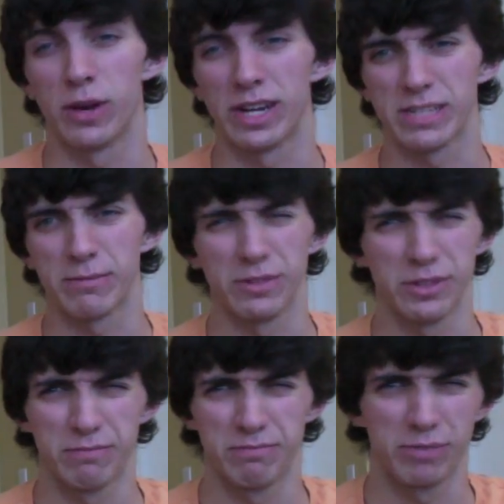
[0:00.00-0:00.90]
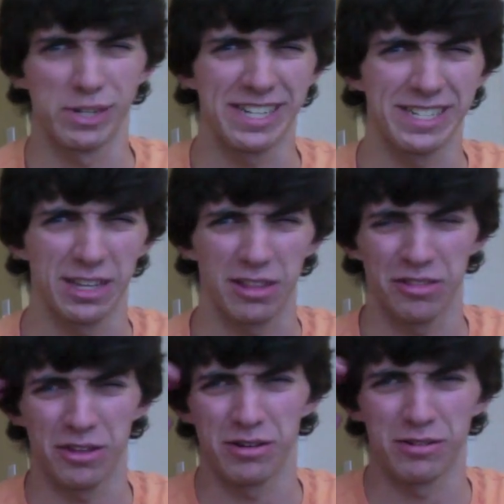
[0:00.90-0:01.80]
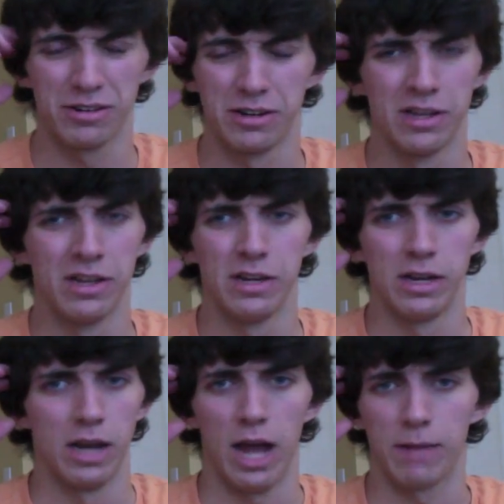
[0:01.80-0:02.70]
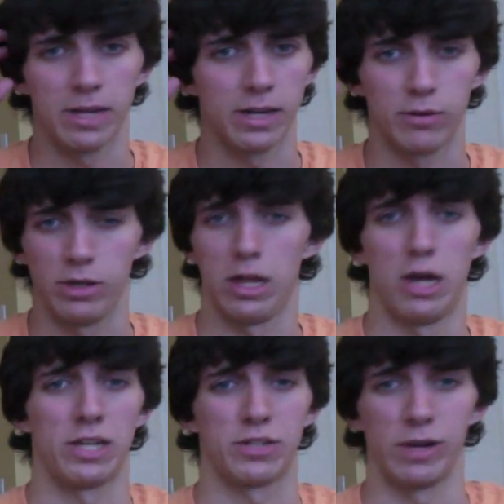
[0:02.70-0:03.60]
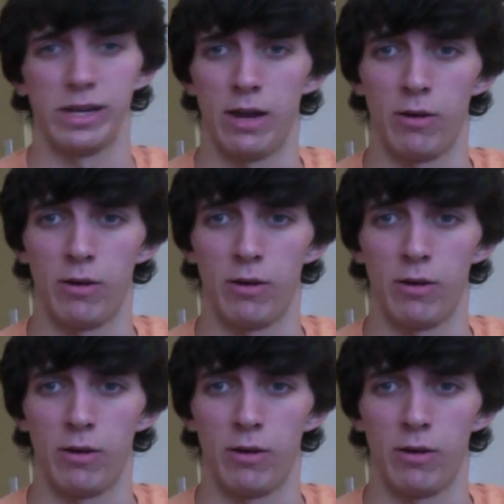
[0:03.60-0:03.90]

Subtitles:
I don't know what's going on here. I bring in Roserade, though. I guess I'm predicting a Thunder.